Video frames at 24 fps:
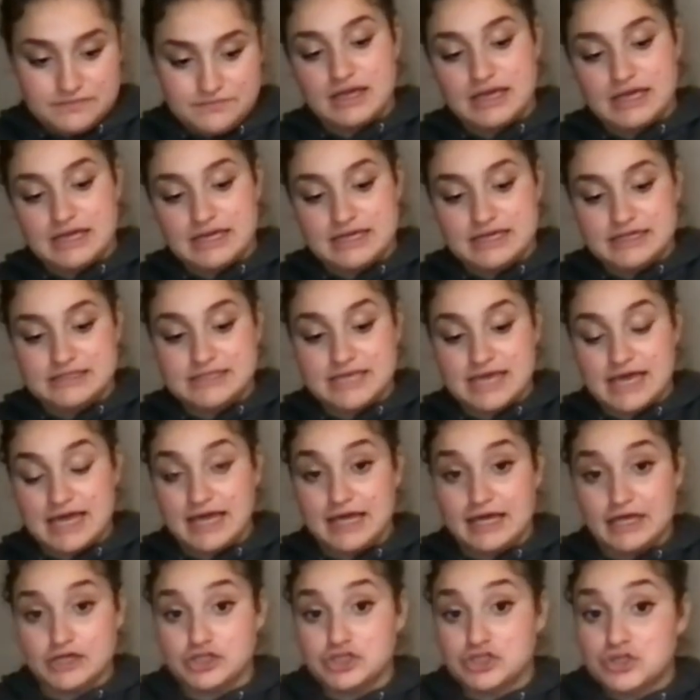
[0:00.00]
it is
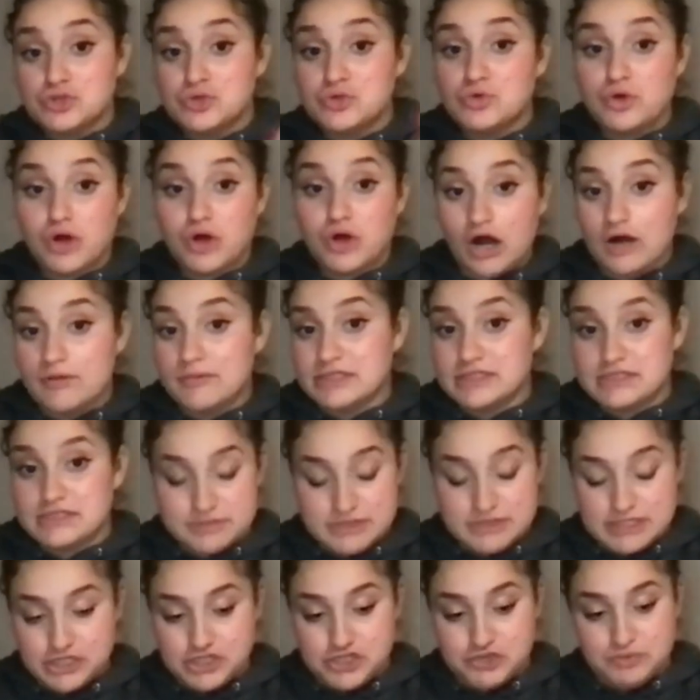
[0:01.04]
a 2-carbon
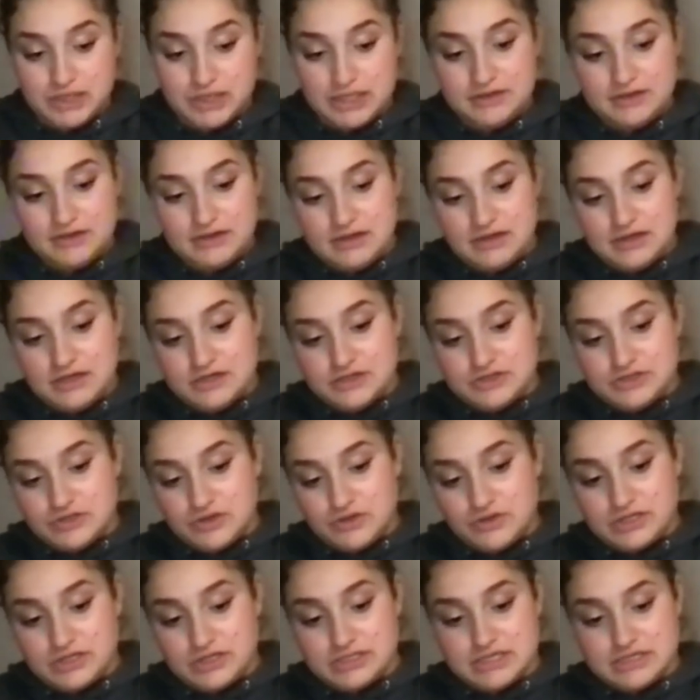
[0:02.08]
substituent. So
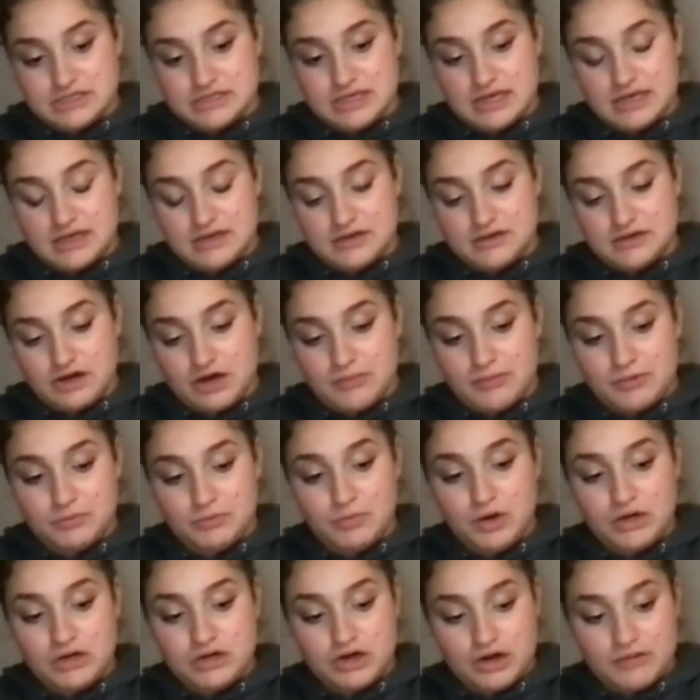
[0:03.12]
this is carbon
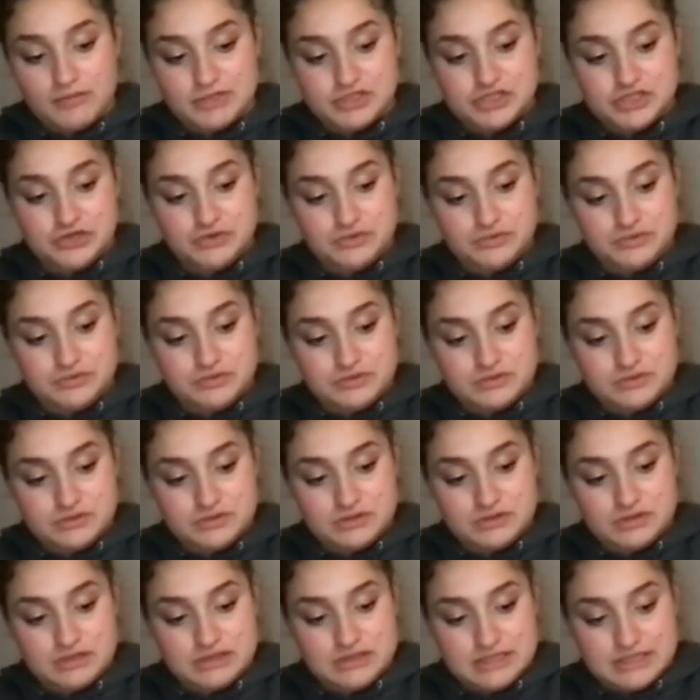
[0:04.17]
1, carbon 2.
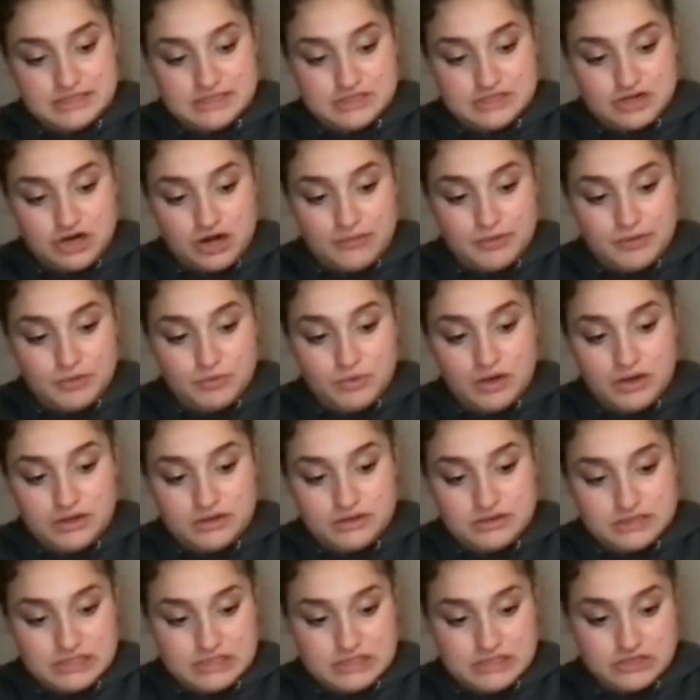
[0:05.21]
This is carbon
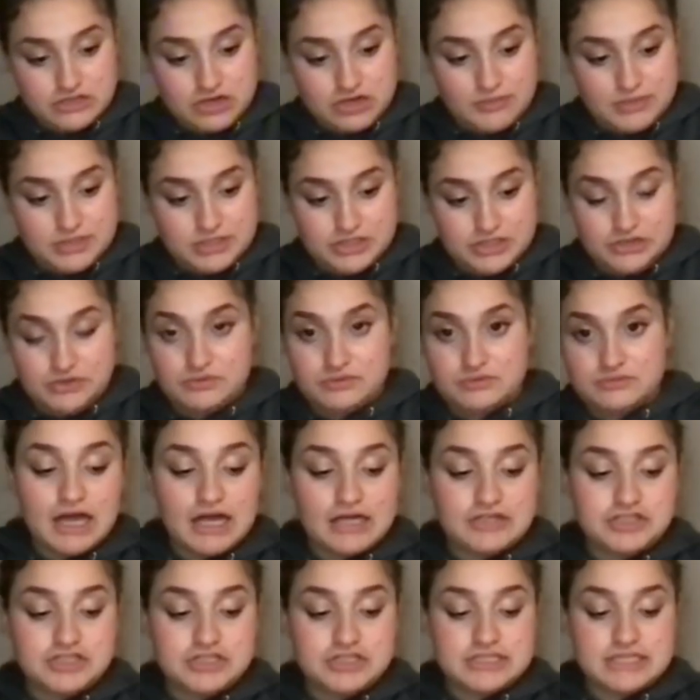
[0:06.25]
1, this is carbon 2. I
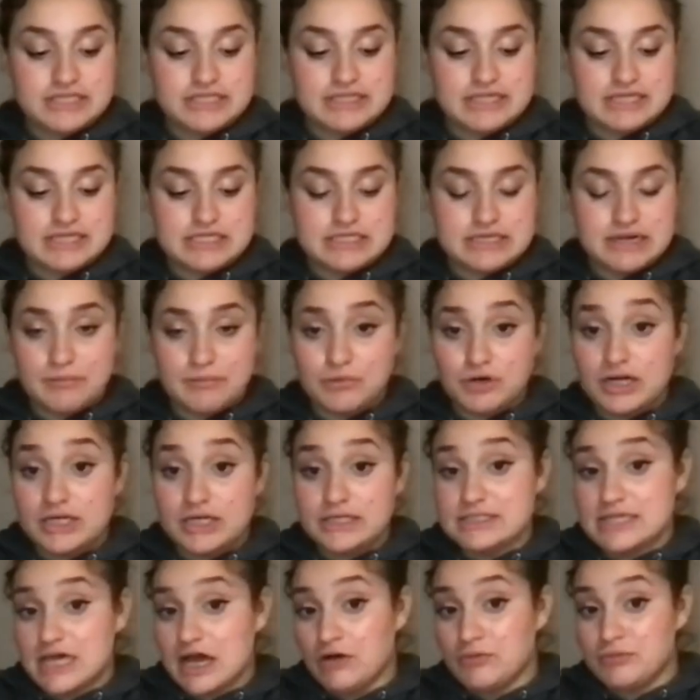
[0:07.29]
just did this numbering
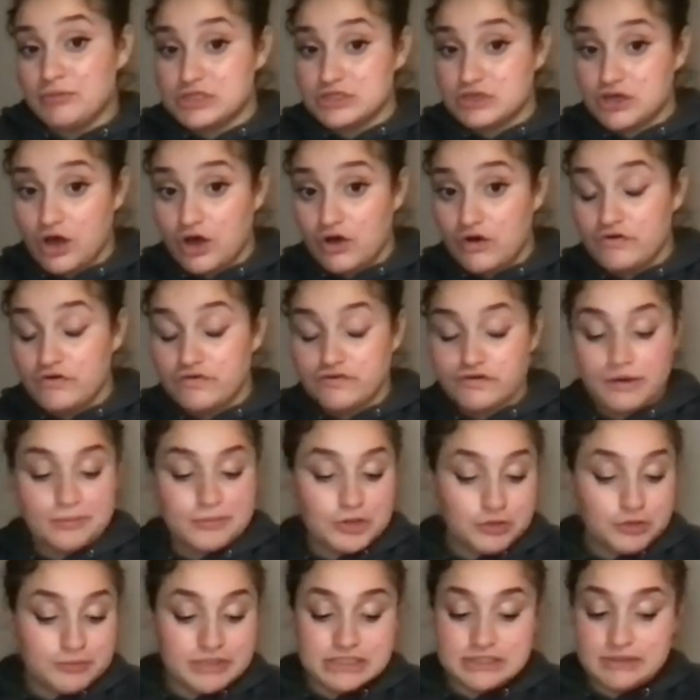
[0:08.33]
to help us go from
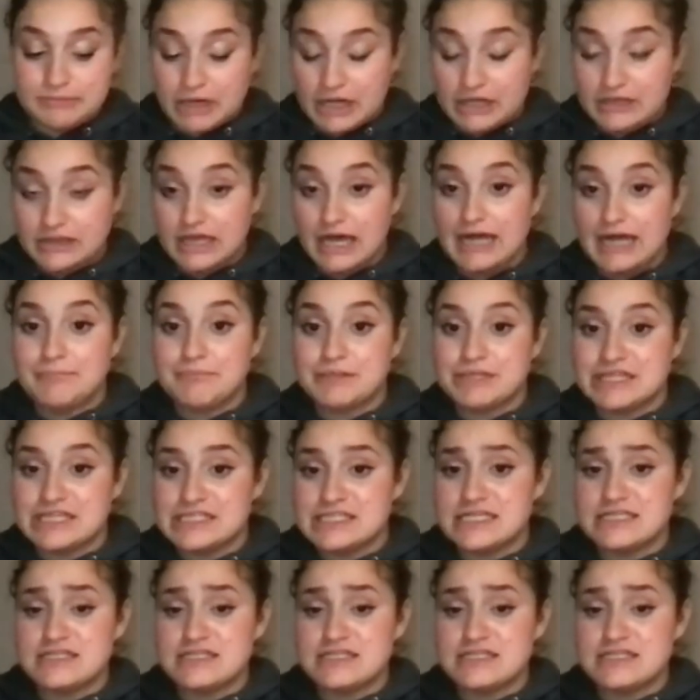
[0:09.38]
Newman to bond line, but this